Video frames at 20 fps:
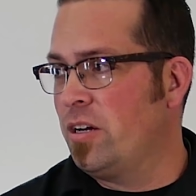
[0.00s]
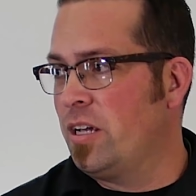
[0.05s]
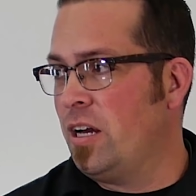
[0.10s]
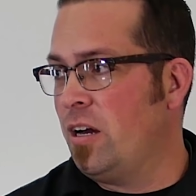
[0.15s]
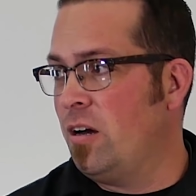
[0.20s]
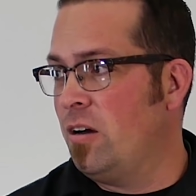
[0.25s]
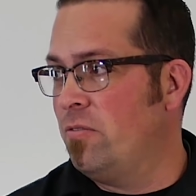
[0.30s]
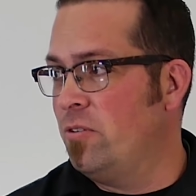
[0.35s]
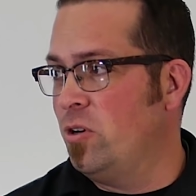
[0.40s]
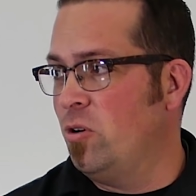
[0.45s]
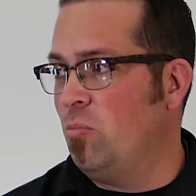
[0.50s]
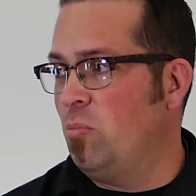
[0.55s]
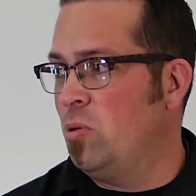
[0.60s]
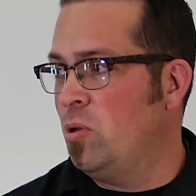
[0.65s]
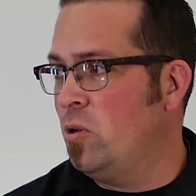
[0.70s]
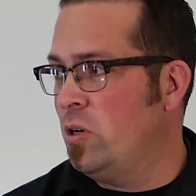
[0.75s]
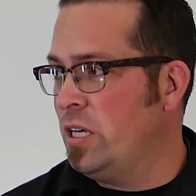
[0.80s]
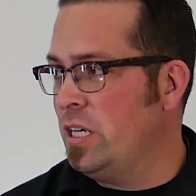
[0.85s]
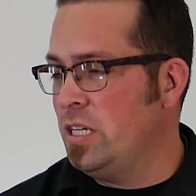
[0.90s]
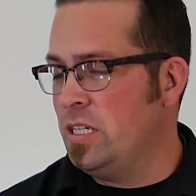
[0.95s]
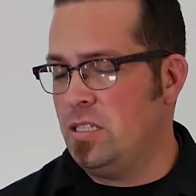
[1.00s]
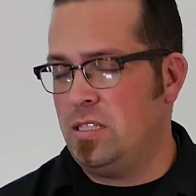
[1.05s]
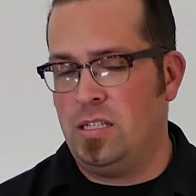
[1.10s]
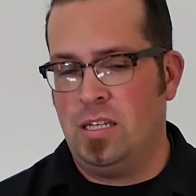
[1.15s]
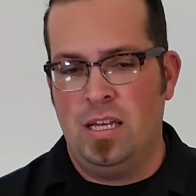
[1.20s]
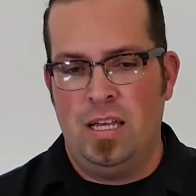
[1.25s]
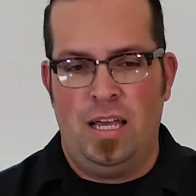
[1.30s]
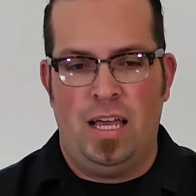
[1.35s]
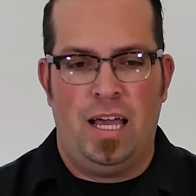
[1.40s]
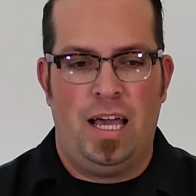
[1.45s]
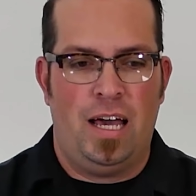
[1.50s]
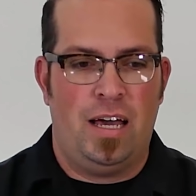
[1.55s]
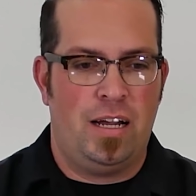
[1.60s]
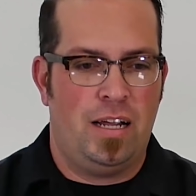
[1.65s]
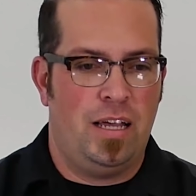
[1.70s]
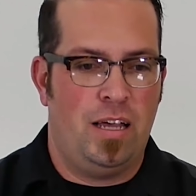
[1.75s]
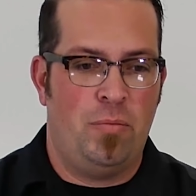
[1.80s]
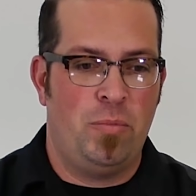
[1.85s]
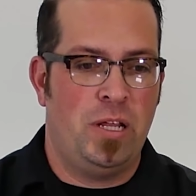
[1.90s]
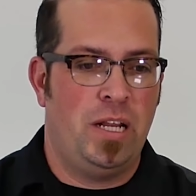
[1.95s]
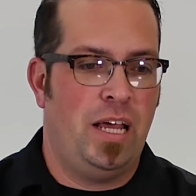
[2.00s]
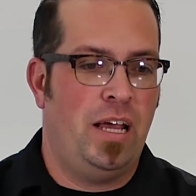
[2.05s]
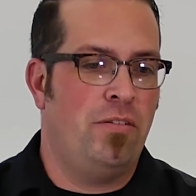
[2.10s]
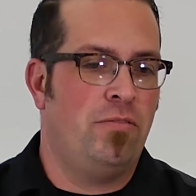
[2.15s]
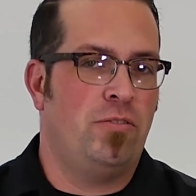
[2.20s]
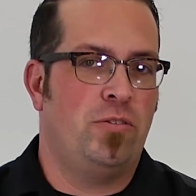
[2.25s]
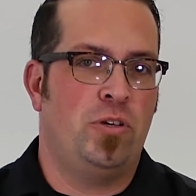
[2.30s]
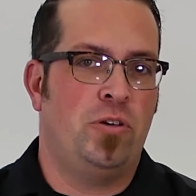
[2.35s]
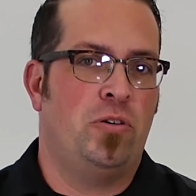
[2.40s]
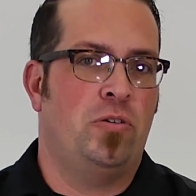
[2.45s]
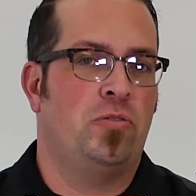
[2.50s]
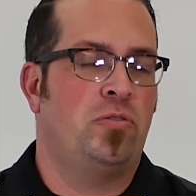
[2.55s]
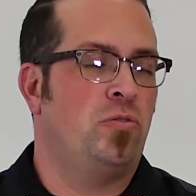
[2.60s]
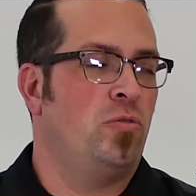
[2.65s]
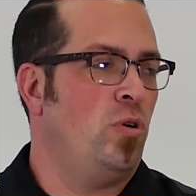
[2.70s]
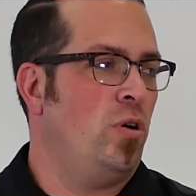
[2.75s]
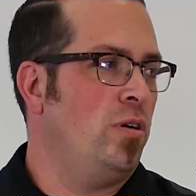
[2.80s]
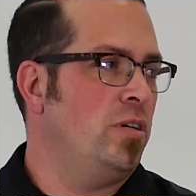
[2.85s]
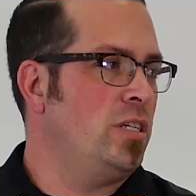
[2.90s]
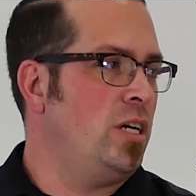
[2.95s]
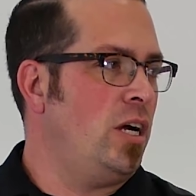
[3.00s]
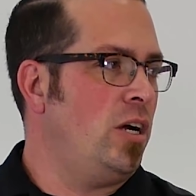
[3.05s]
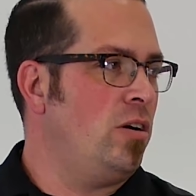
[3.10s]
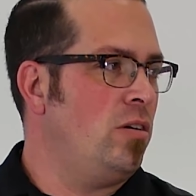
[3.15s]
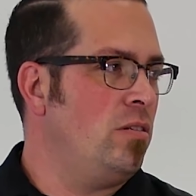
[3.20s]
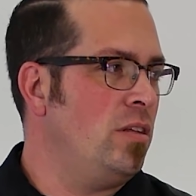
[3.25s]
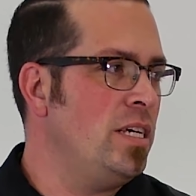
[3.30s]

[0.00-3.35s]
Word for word: care of your employees, Amen. To, right. I mean, every you go through our entire